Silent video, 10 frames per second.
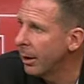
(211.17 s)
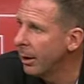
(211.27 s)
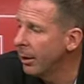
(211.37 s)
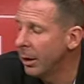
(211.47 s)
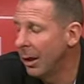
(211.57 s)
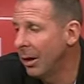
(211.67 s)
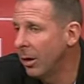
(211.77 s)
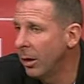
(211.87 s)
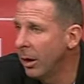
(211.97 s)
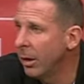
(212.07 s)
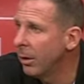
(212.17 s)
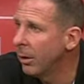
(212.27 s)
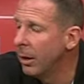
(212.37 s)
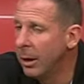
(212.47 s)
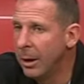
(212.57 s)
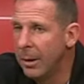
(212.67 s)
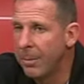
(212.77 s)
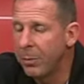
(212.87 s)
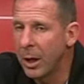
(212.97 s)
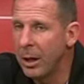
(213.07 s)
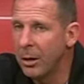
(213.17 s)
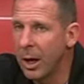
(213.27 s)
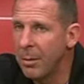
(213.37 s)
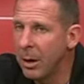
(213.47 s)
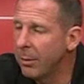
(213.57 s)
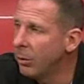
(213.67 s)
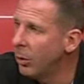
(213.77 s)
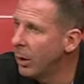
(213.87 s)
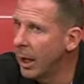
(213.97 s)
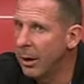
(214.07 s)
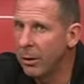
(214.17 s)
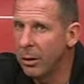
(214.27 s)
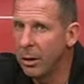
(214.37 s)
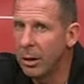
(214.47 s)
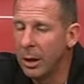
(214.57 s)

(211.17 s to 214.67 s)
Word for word: and I think they, yeah, the, anytime you have two guys that